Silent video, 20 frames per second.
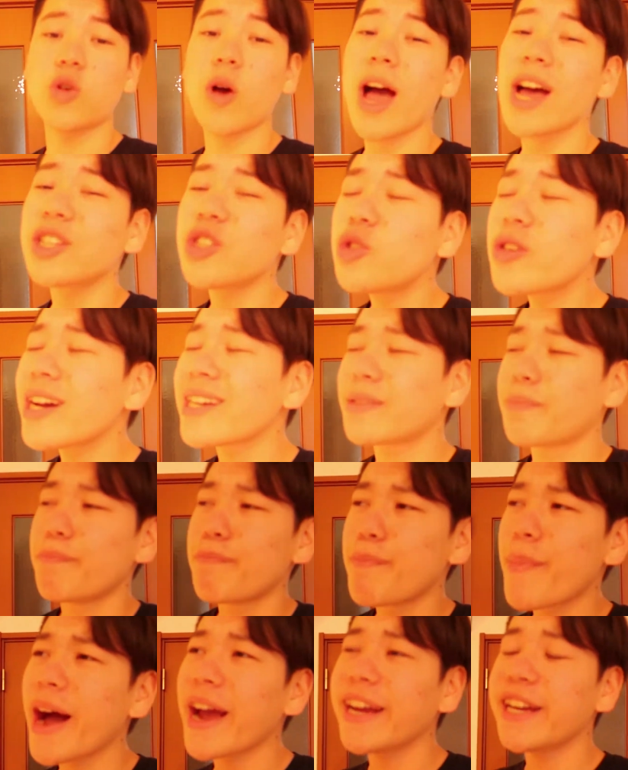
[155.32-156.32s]
So as you guys
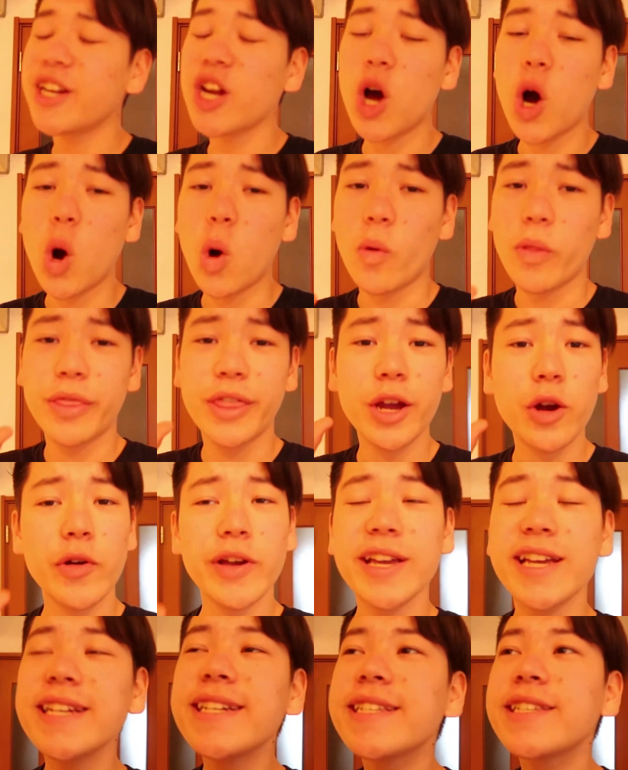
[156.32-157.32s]
might know,
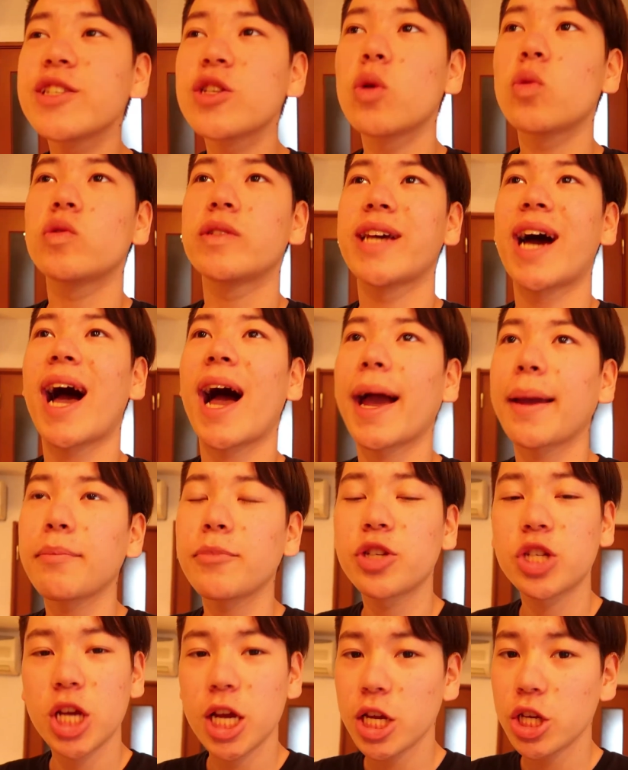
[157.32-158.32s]
there is no
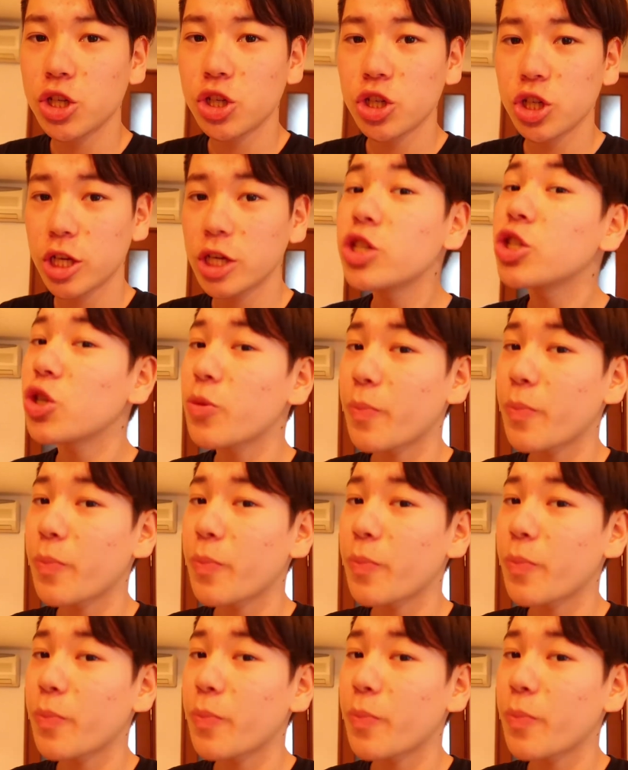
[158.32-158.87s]
time change in